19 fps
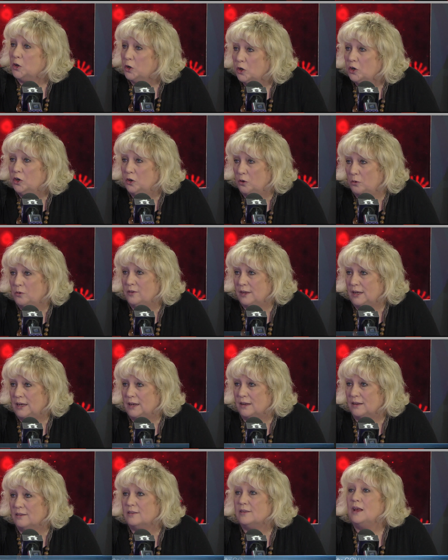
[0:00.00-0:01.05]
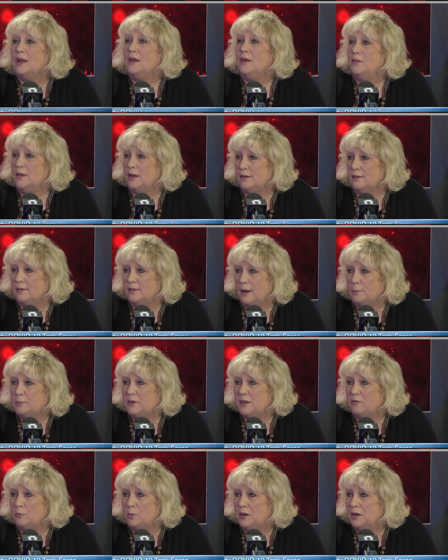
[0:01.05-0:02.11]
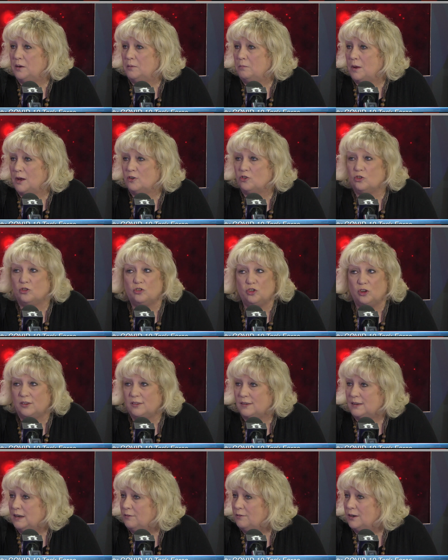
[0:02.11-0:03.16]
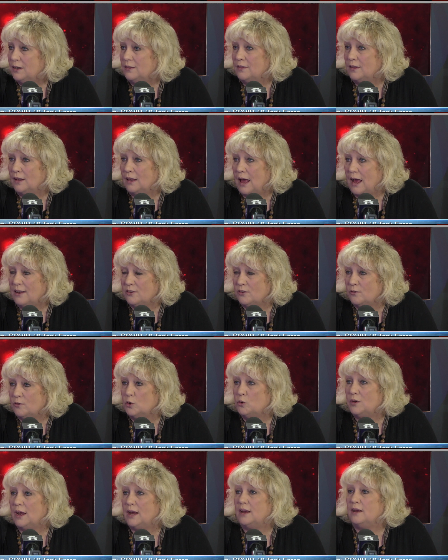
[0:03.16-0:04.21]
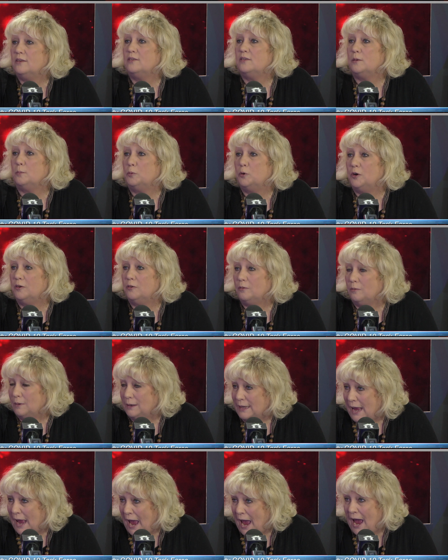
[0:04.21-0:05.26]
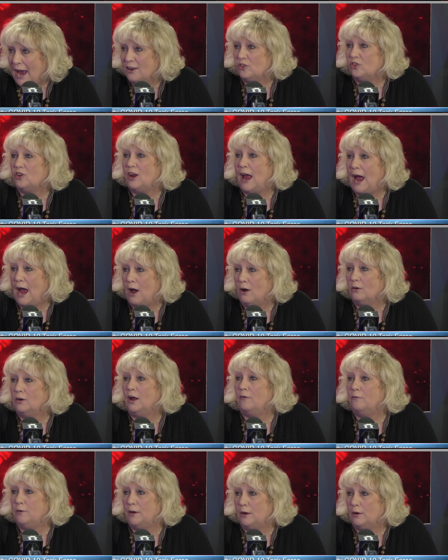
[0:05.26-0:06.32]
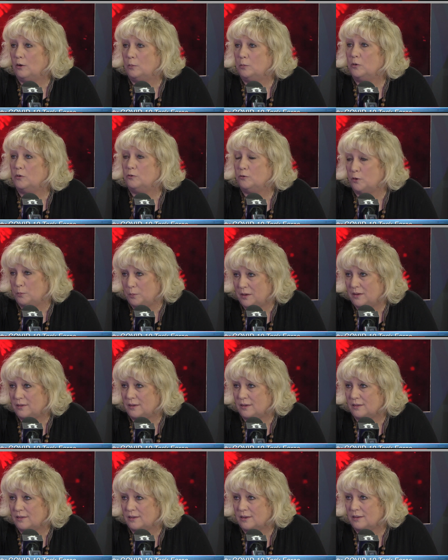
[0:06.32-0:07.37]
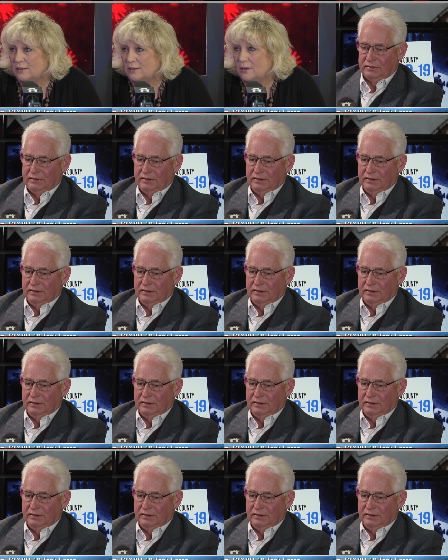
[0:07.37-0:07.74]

good news is that steps have been in measure just even in the last few days to put cash out available for businesses.